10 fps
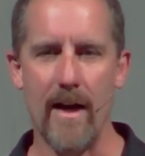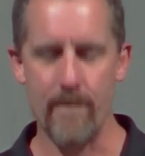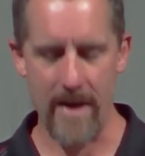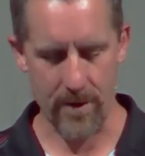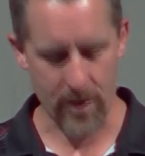I'm
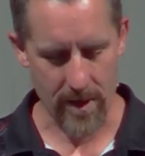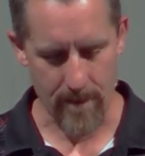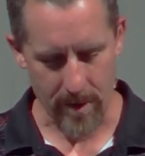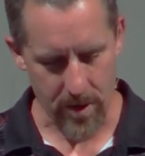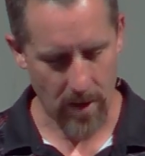not sure how
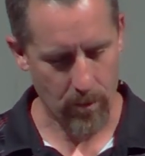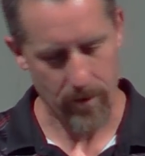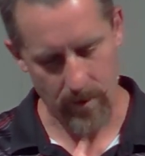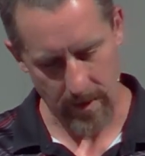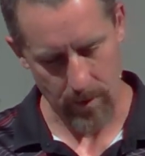much help we
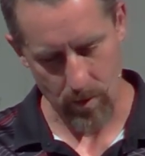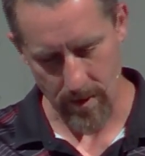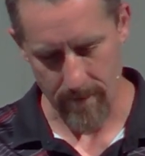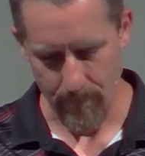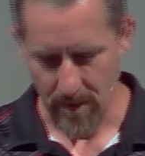really
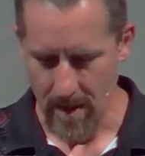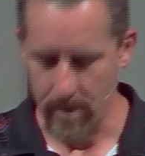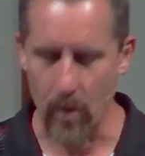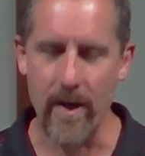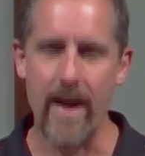were,
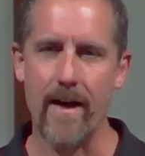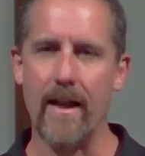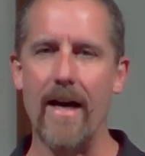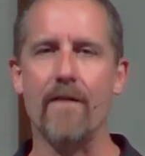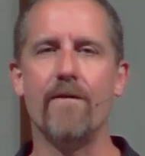but we had a
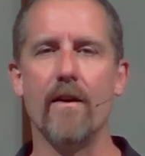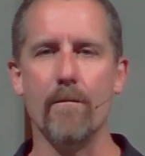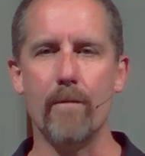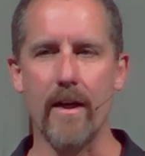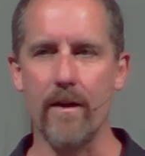lot of fun
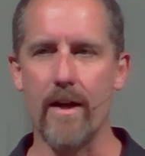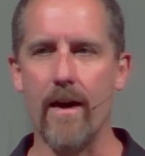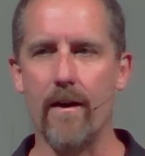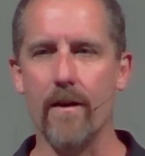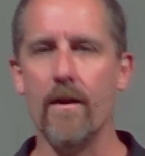being
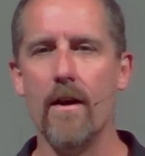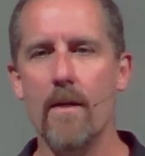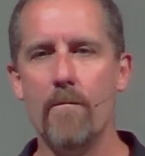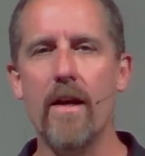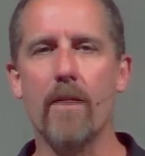there and
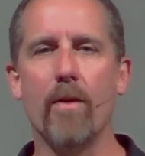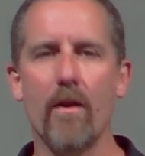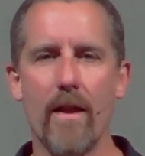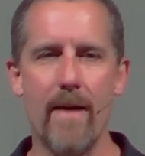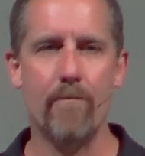being a part
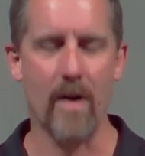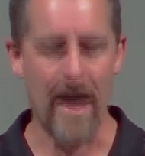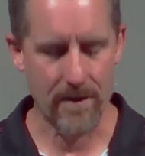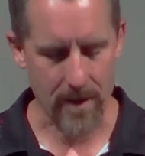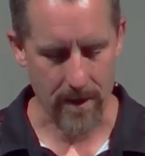of that
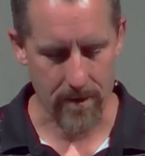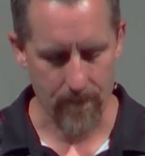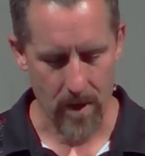process.